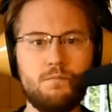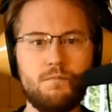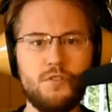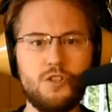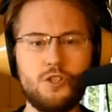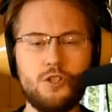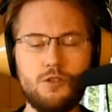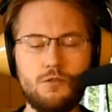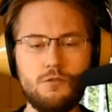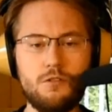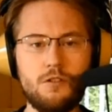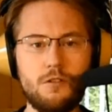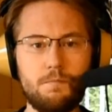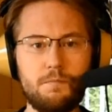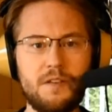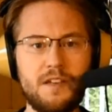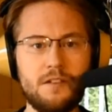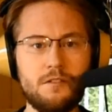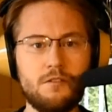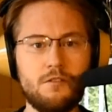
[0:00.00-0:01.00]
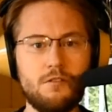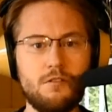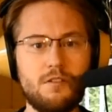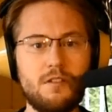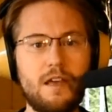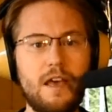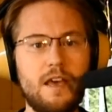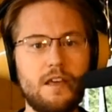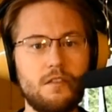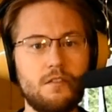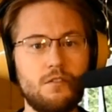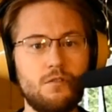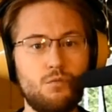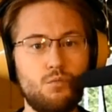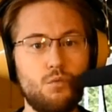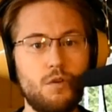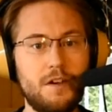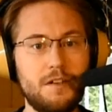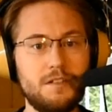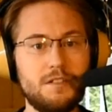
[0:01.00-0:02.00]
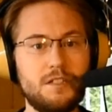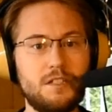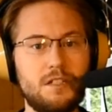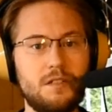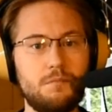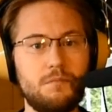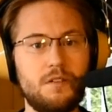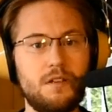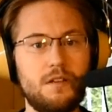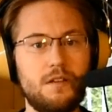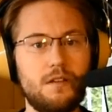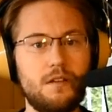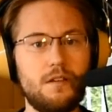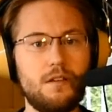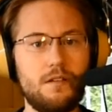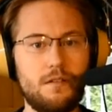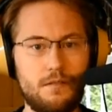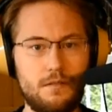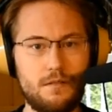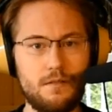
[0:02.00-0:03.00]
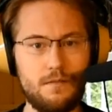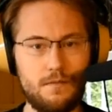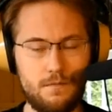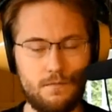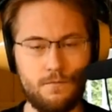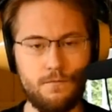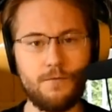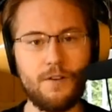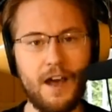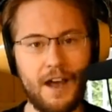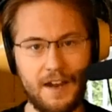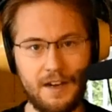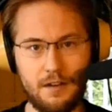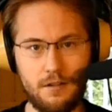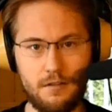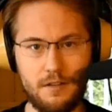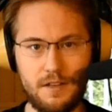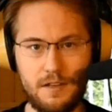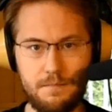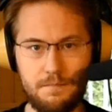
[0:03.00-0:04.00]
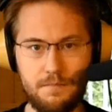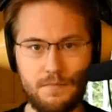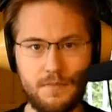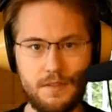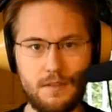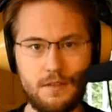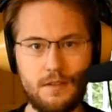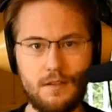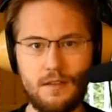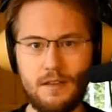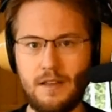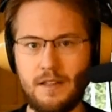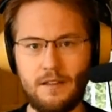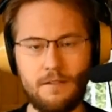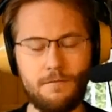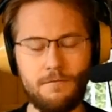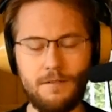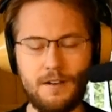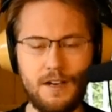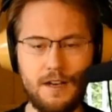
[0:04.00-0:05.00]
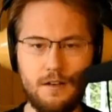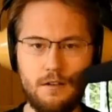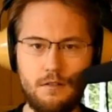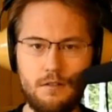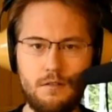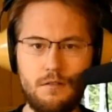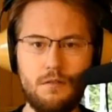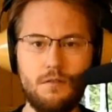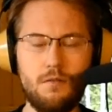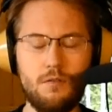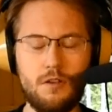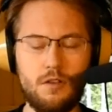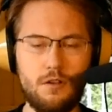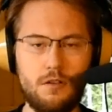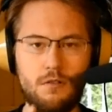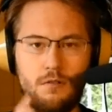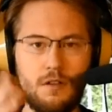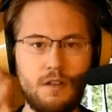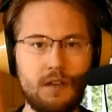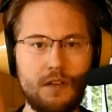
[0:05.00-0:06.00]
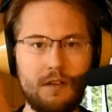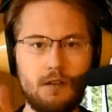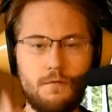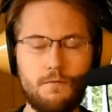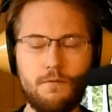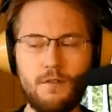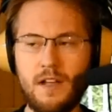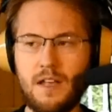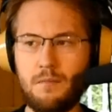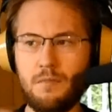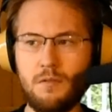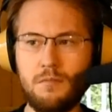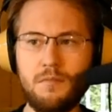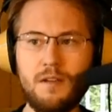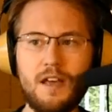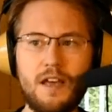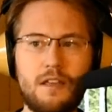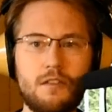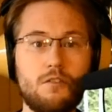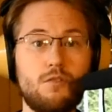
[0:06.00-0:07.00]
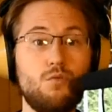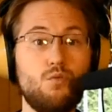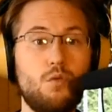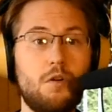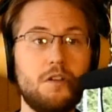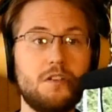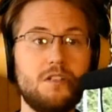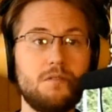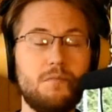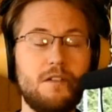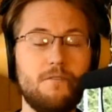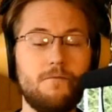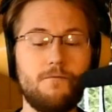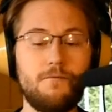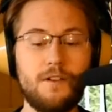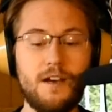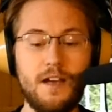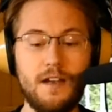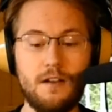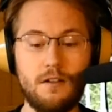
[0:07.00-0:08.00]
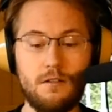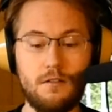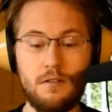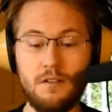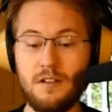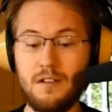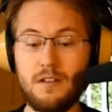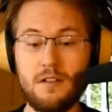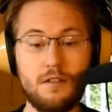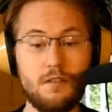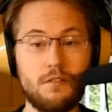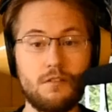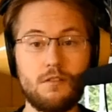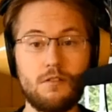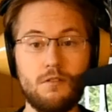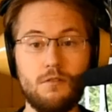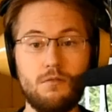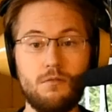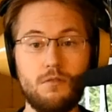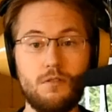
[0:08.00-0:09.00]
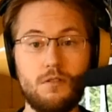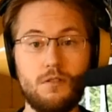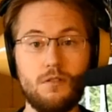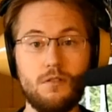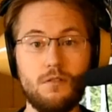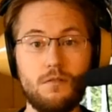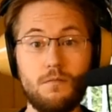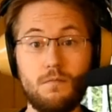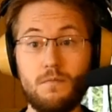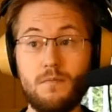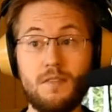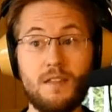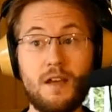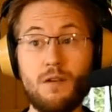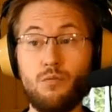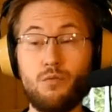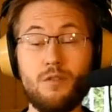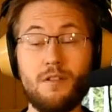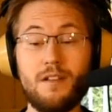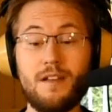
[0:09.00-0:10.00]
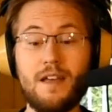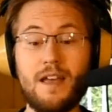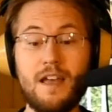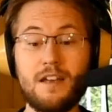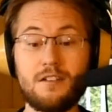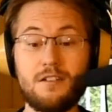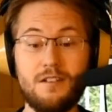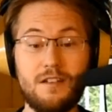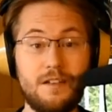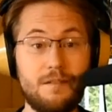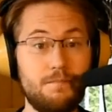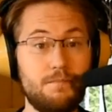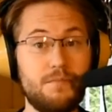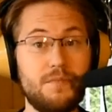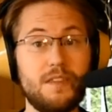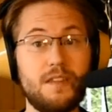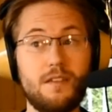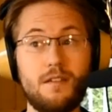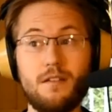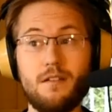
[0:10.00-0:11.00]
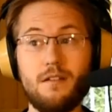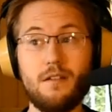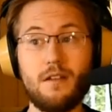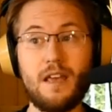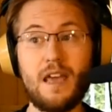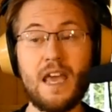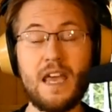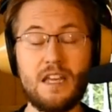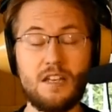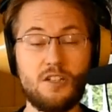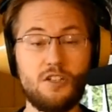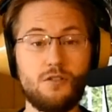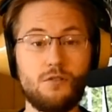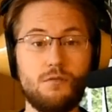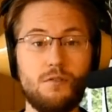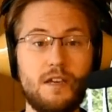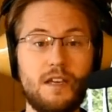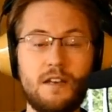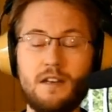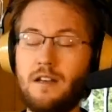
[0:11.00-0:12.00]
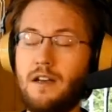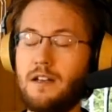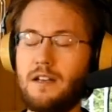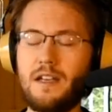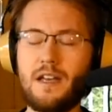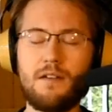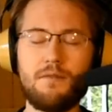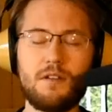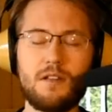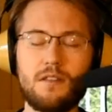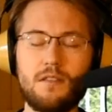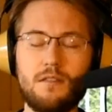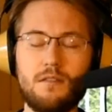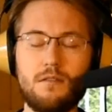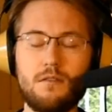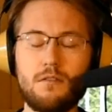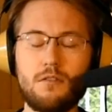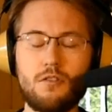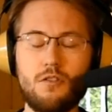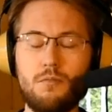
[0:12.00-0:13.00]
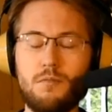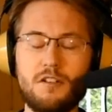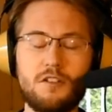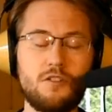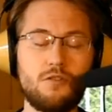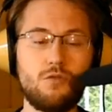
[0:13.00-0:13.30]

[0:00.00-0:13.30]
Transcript: shoot your pictures as you want them finally, in the final, frame them as you want them in final. So that will actually aid you in not having so much